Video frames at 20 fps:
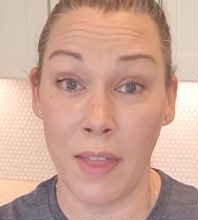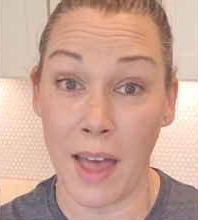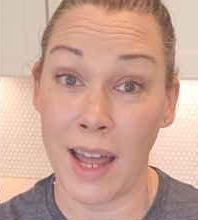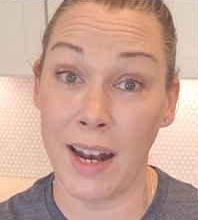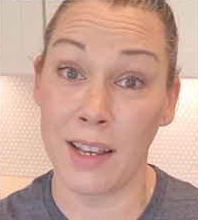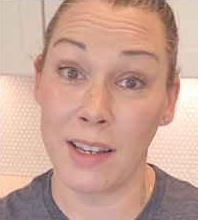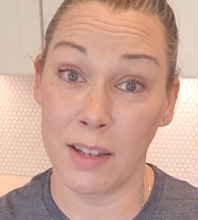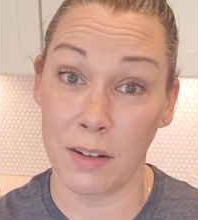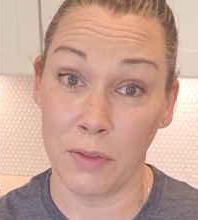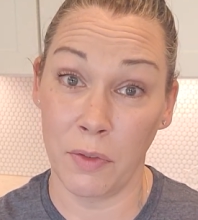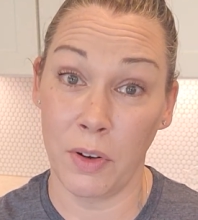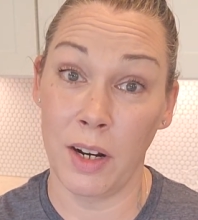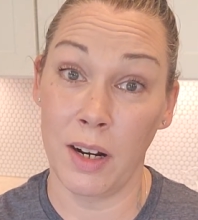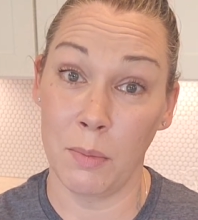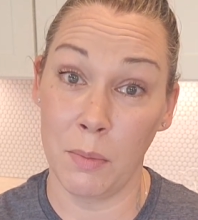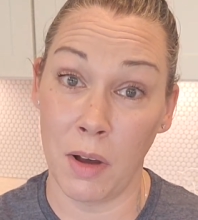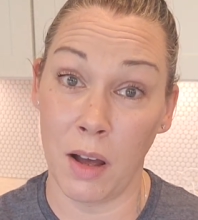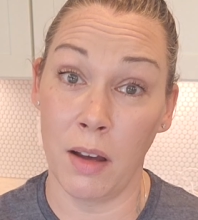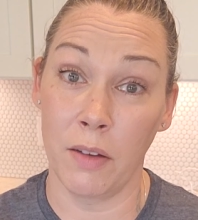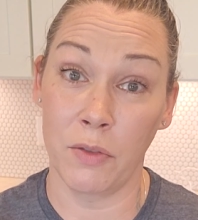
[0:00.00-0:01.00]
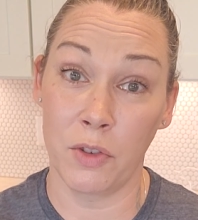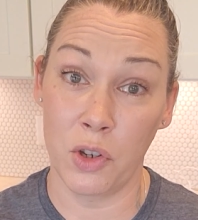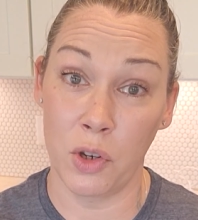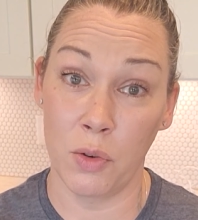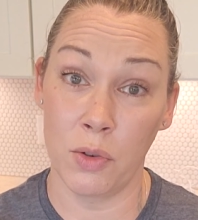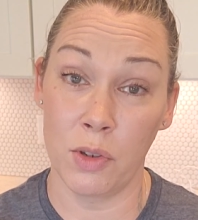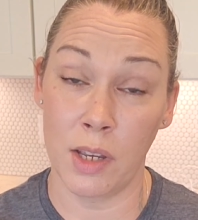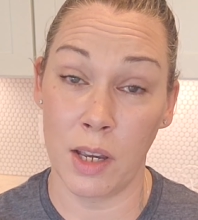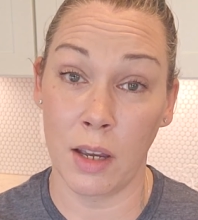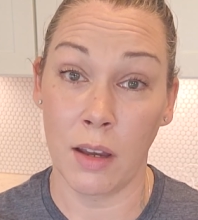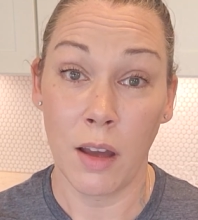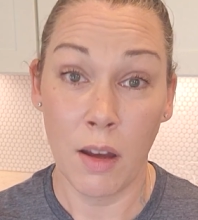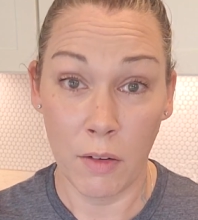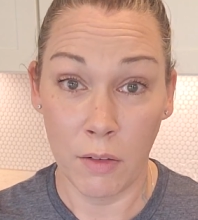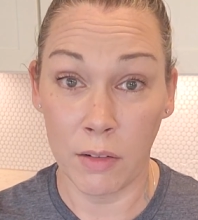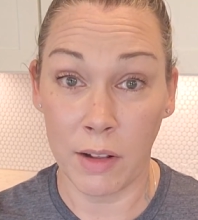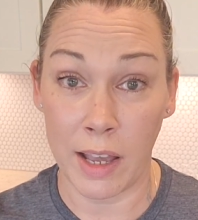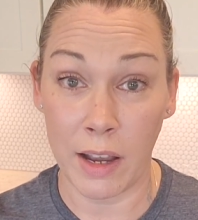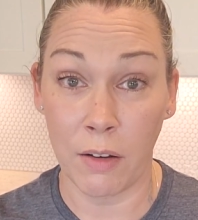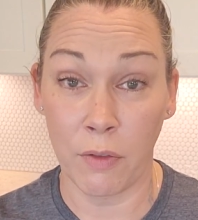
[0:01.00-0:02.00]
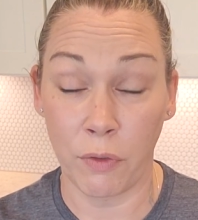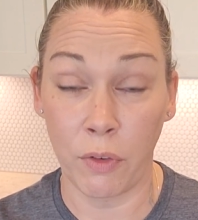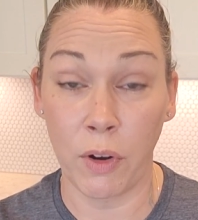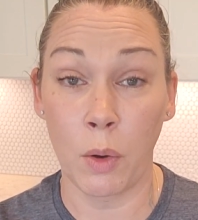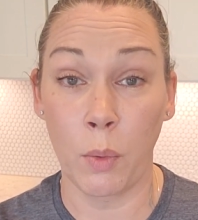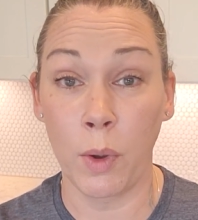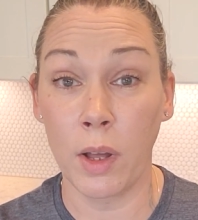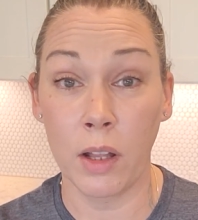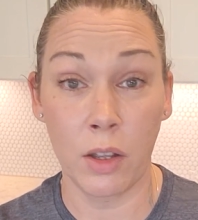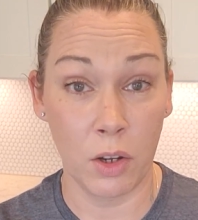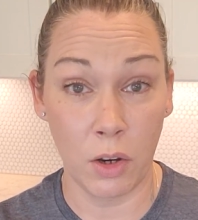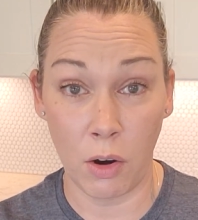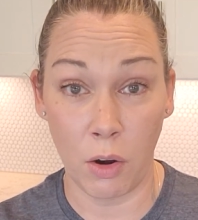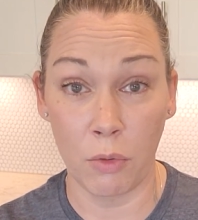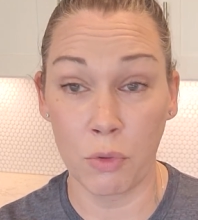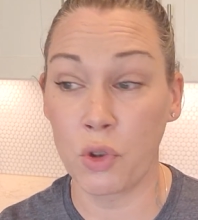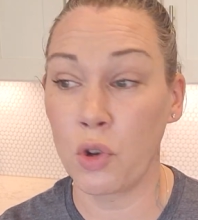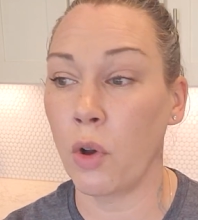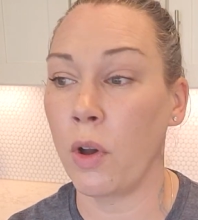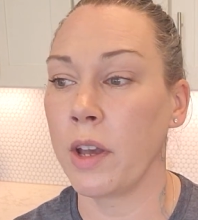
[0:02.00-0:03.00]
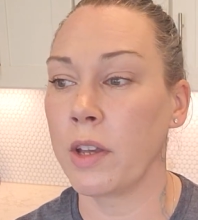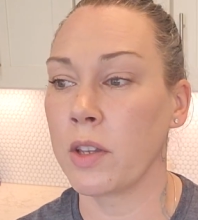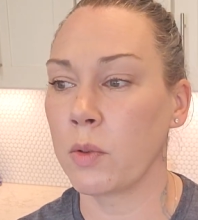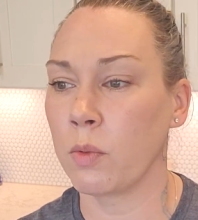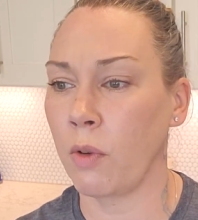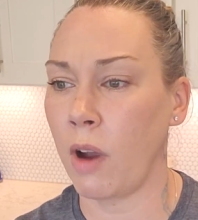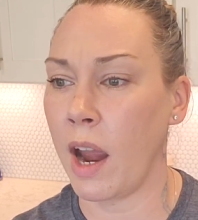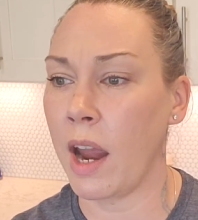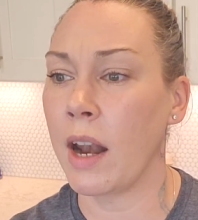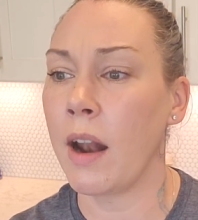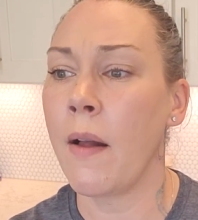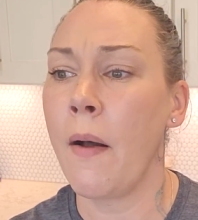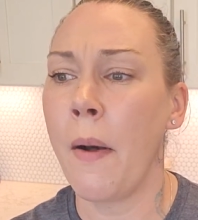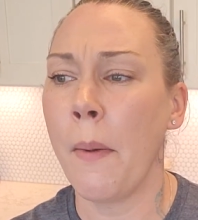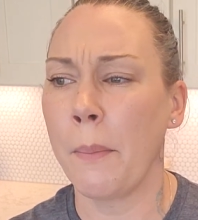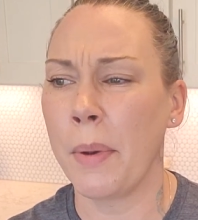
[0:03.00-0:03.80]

That is the freedom of choosing, like free will, your own choice, right?